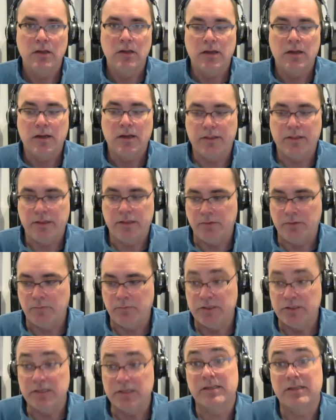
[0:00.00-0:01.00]
And then, with
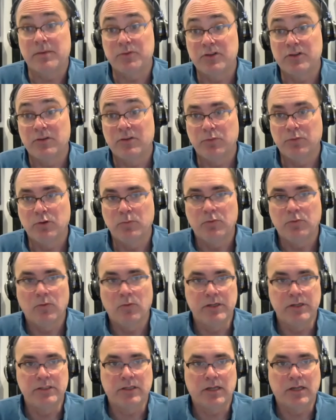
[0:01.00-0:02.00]
the exception of
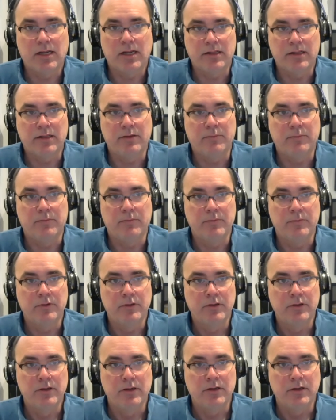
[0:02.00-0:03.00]
Bluepoint, a lot of them
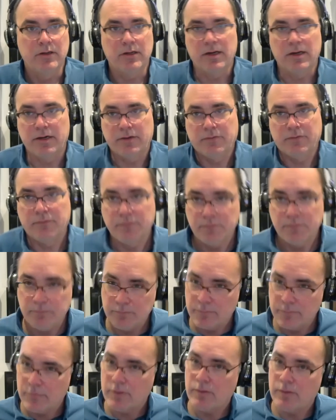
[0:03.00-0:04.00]
kind of
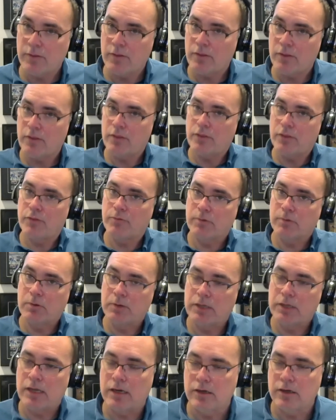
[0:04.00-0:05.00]
throw a
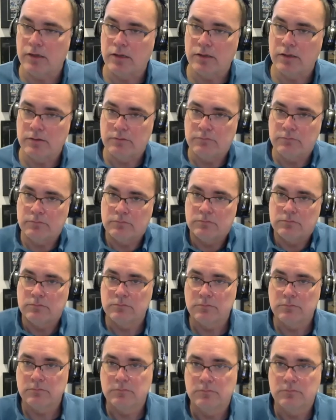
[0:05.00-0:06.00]
lot of
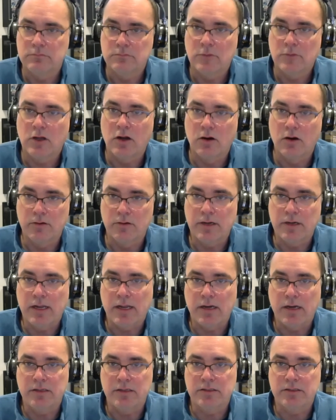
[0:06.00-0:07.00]
art
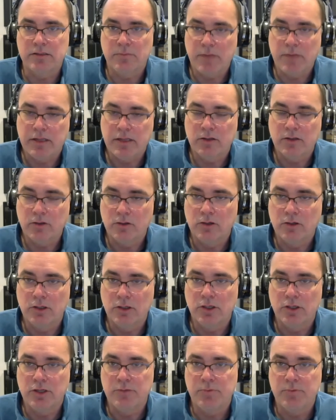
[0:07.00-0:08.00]
at it to make it look
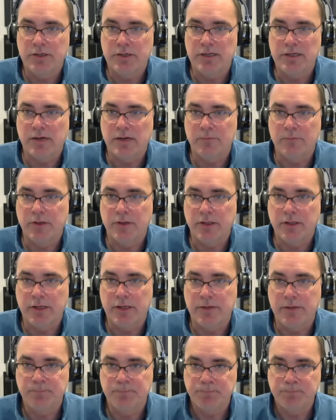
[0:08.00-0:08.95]
good, but not really